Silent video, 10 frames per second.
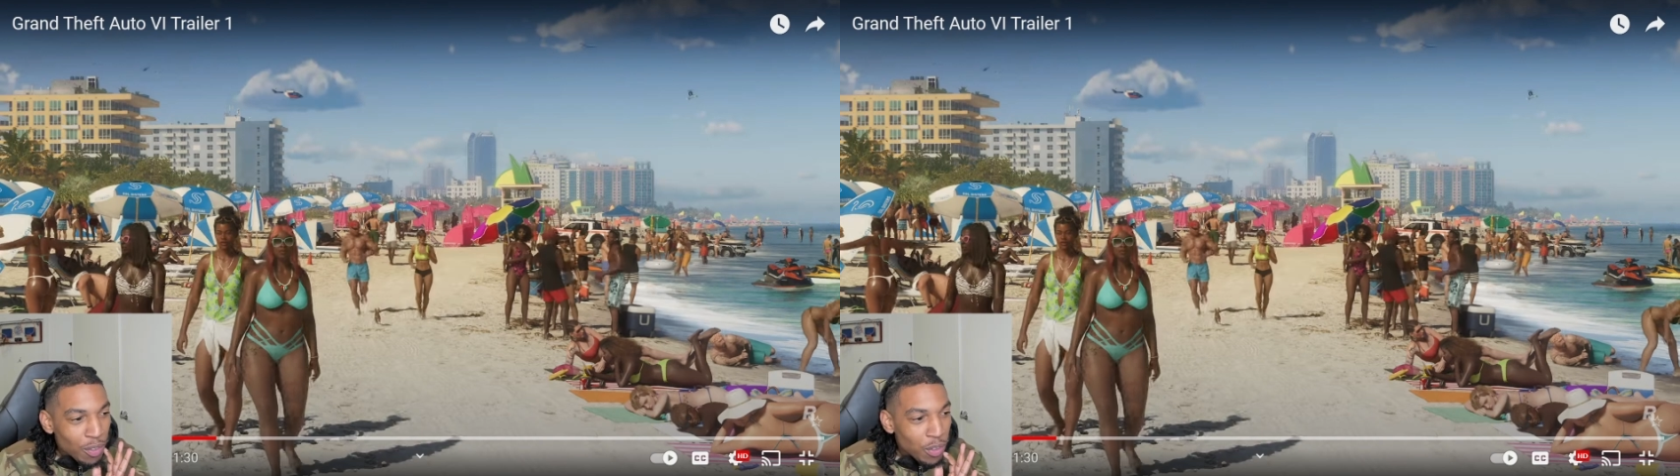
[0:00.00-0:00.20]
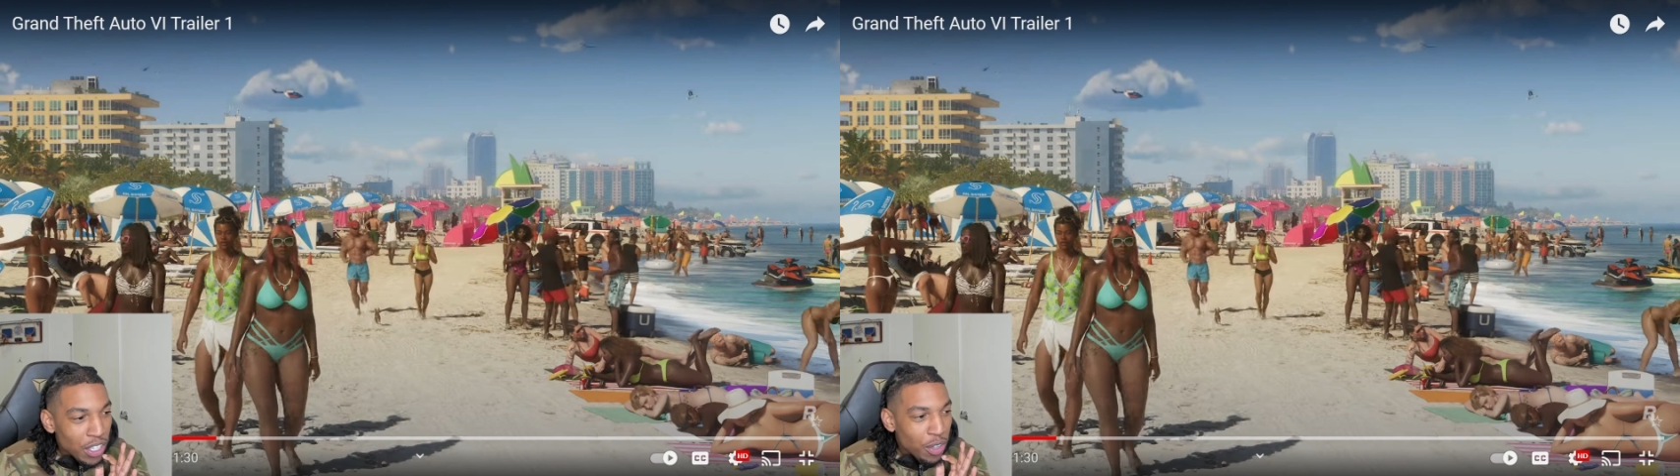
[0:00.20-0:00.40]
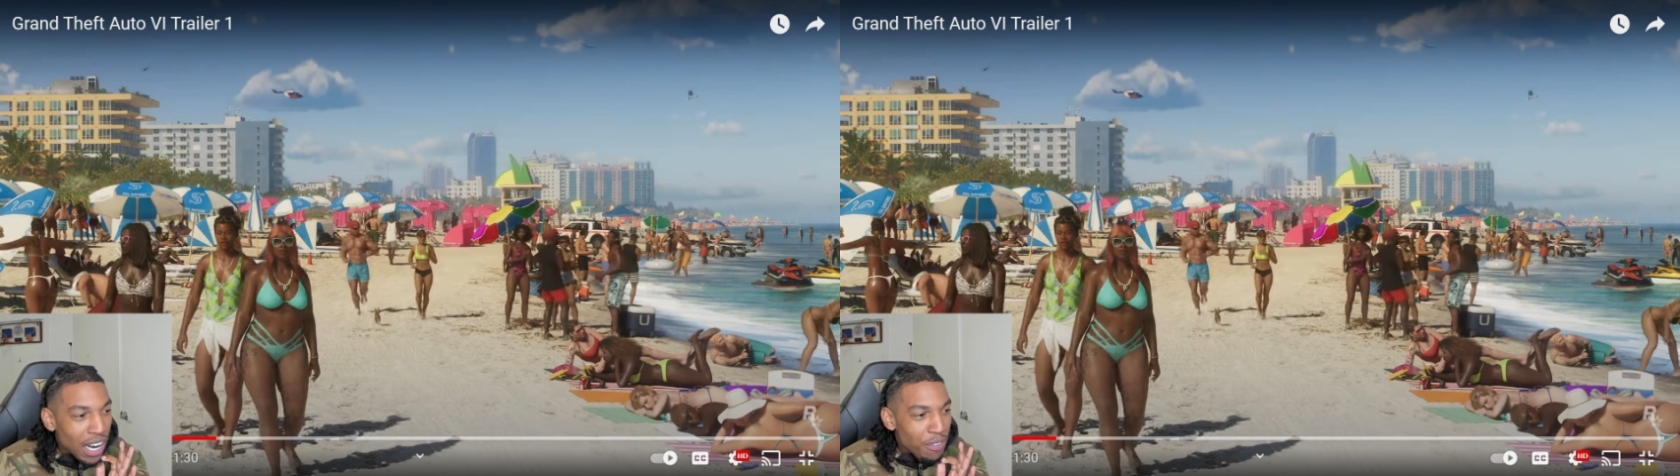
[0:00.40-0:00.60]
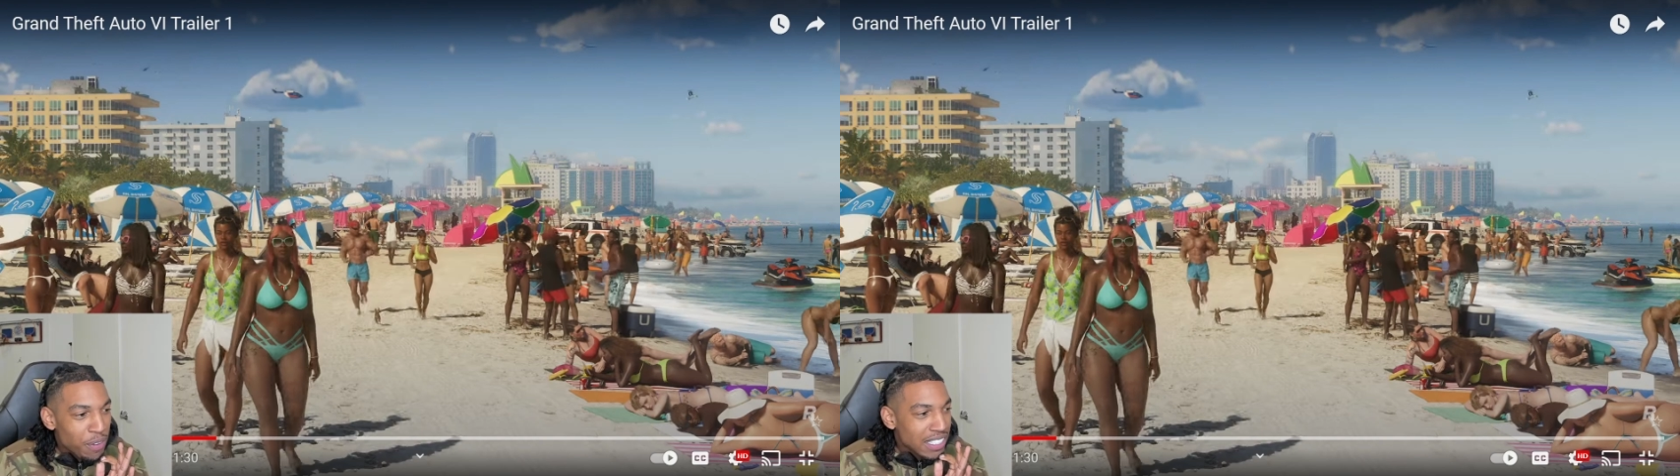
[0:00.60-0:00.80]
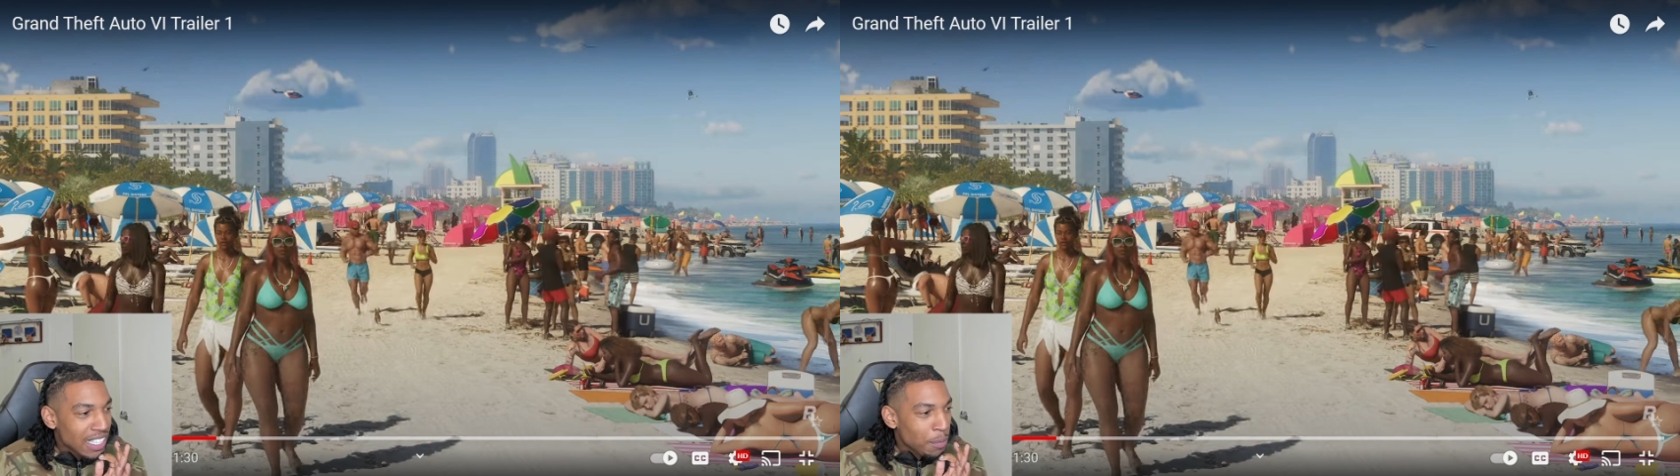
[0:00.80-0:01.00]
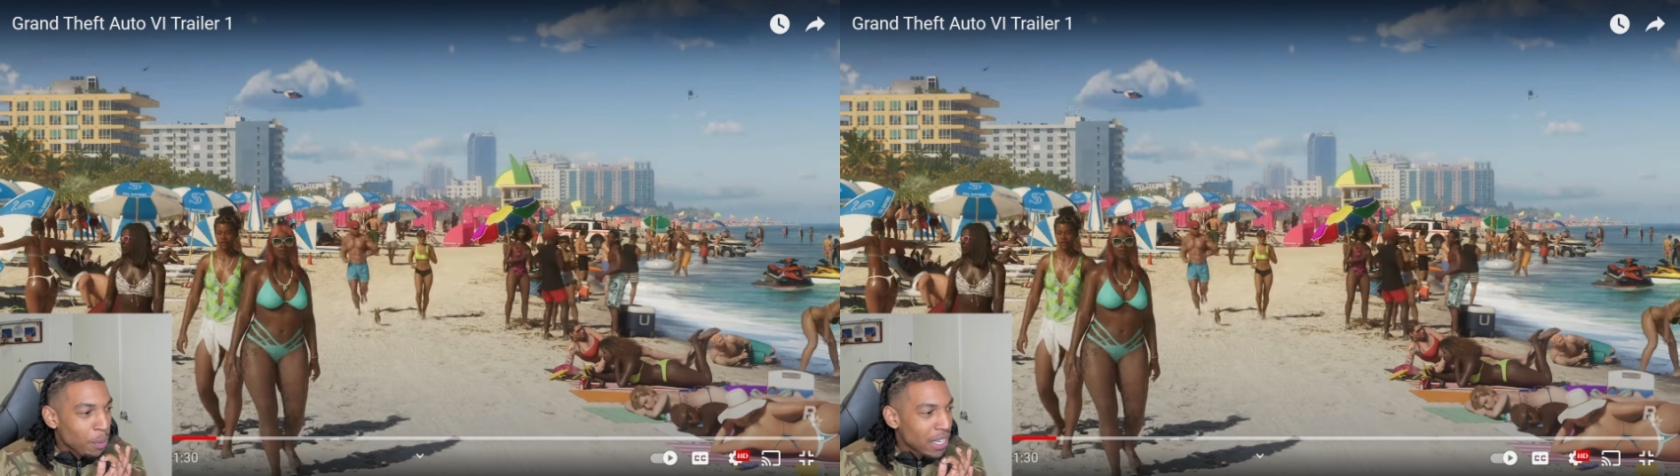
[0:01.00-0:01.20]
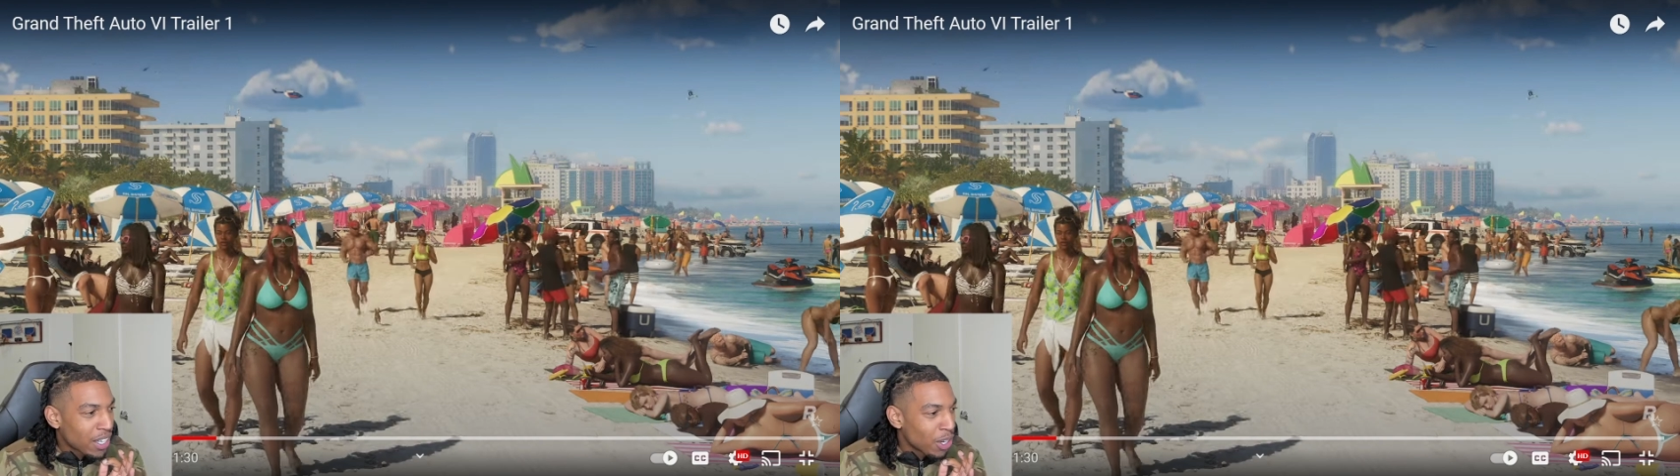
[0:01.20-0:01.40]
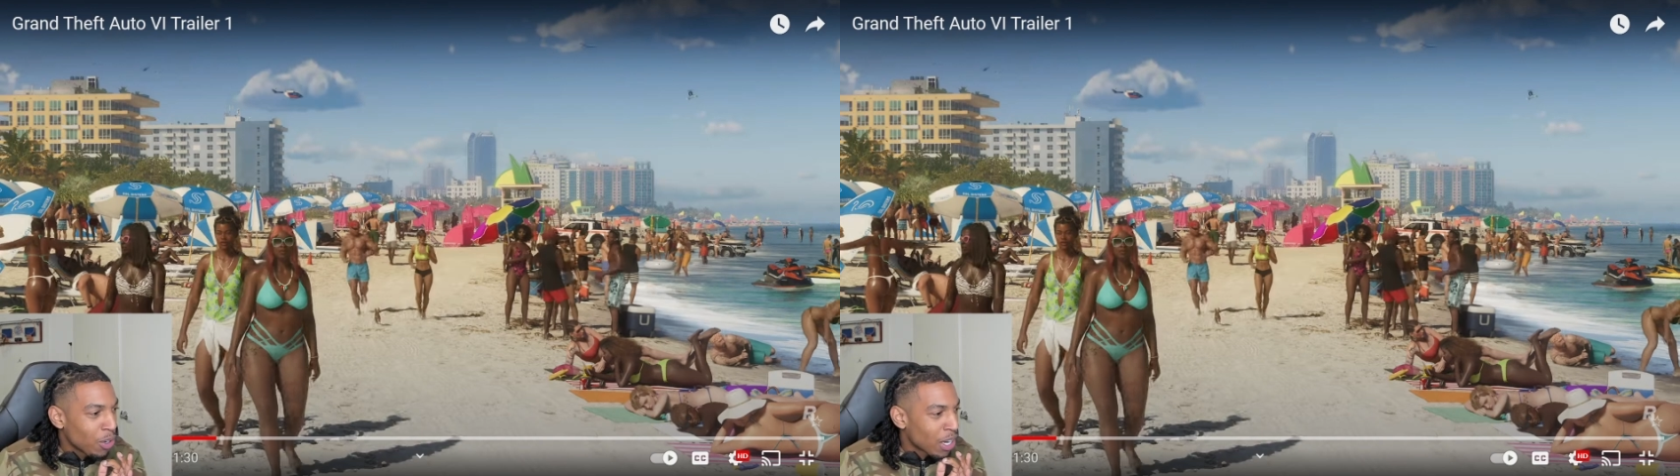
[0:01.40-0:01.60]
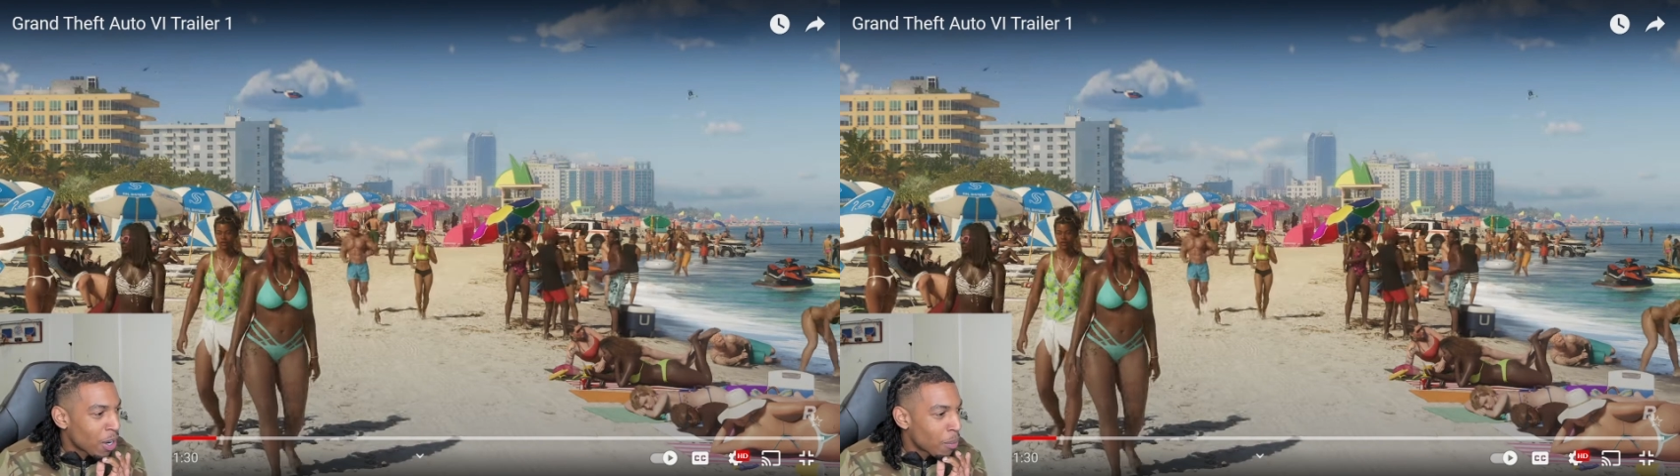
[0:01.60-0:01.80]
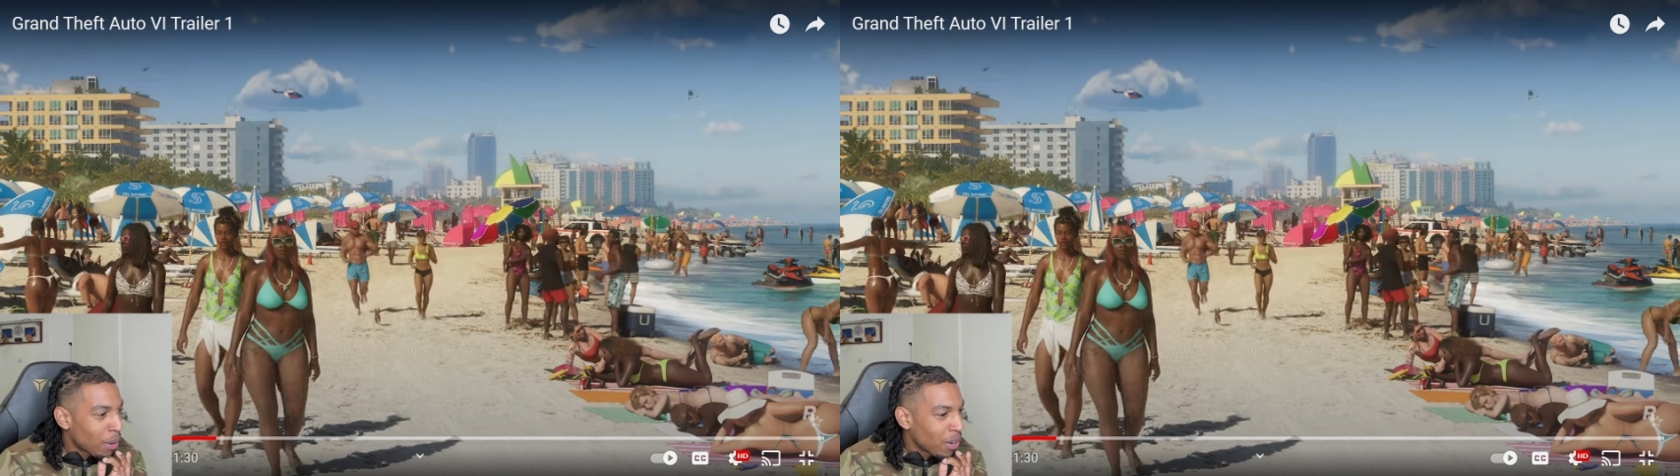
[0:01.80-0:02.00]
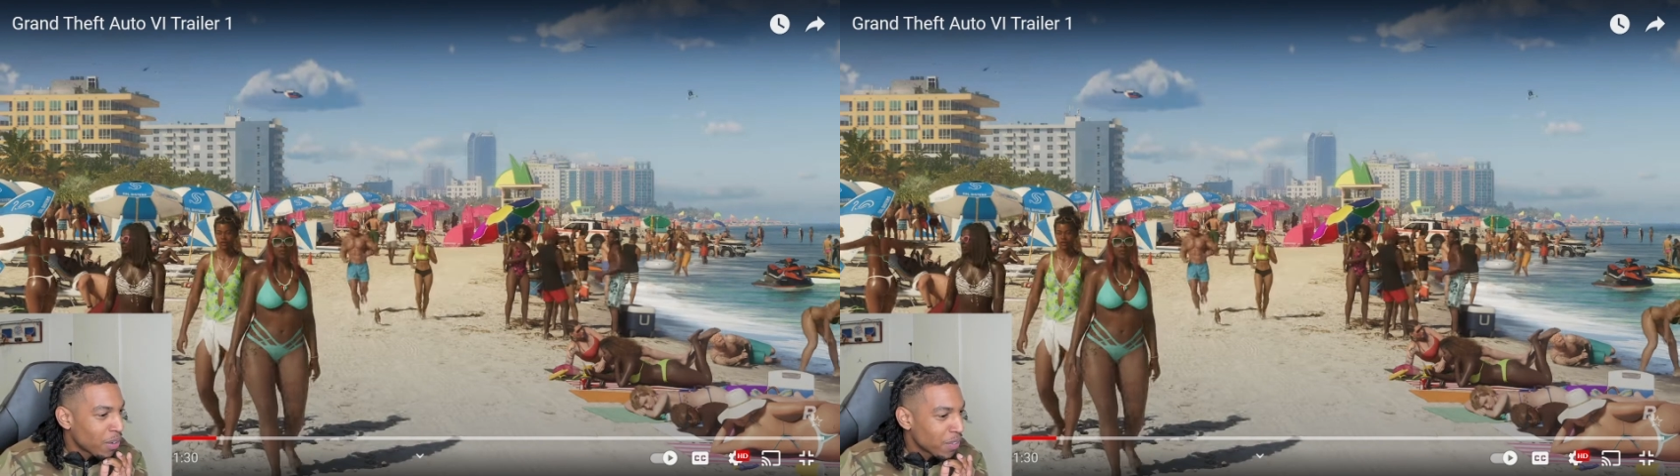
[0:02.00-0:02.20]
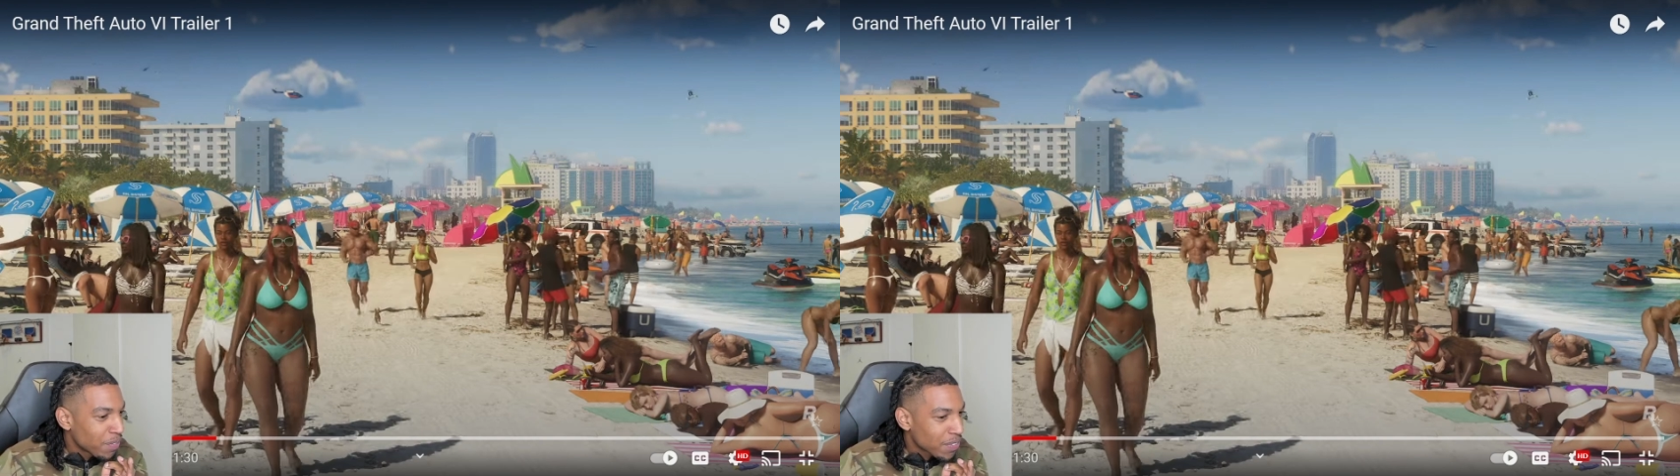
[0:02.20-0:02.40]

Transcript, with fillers: The graphics look pretty cool though, bro.